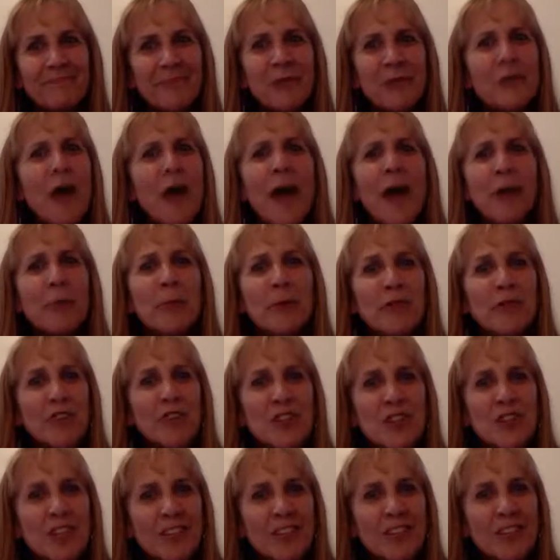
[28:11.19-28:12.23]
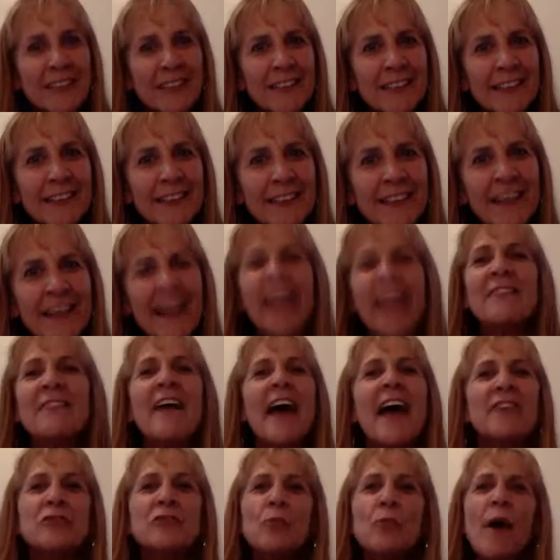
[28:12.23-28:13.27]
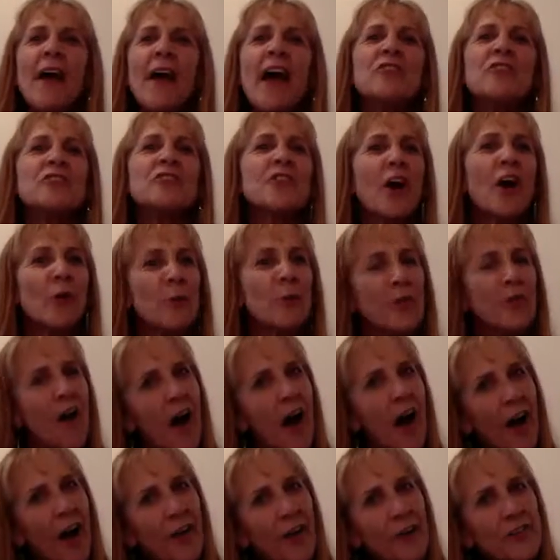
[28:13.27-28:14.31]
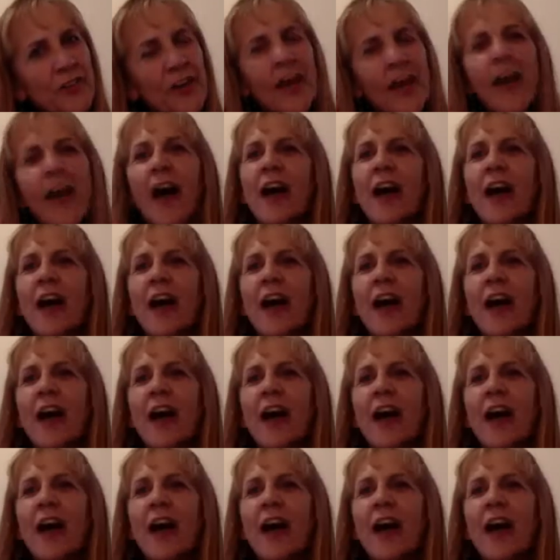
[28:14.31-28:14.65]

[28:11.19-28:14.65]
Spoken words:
you're not a musician. And that's why I start with heart.